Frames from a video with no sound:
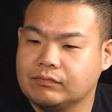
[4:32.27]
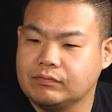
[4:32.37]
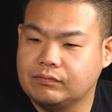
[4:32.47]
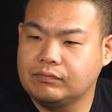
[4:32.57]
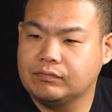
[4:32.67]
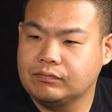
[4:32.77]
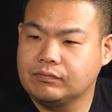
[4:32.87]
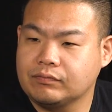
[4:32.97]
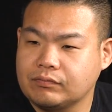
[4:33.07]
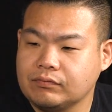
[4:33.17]

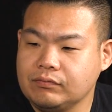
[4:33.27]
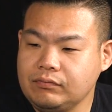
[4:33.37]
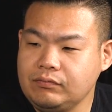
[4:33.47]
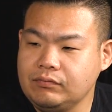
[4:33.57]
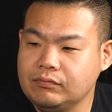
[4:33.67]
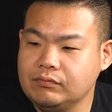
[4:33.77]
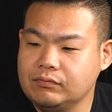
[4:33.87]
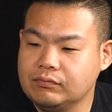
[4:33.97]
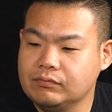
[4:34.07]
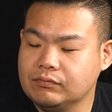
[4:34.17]

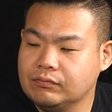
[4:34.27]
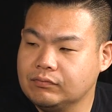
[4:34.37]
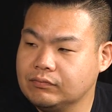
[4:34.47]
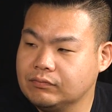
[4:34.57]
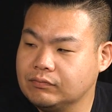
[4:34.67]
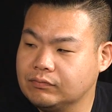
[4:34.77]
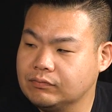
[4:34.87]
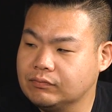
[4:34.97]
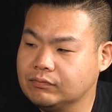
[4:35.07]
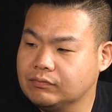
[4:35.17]

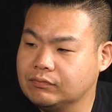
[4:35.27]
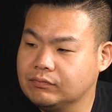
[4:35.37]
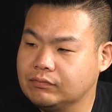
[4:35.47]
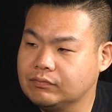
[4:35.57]
The person shown says nothing.